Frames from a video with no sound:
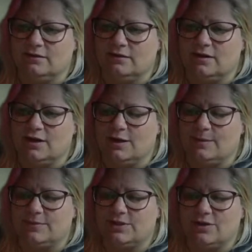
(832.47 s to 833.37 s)

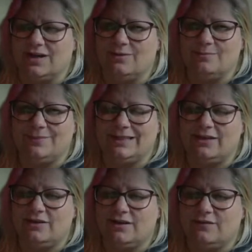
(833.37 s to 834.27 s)
So I don't plan on
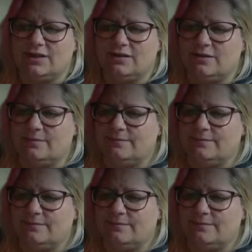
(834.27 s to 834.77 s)
giving that up.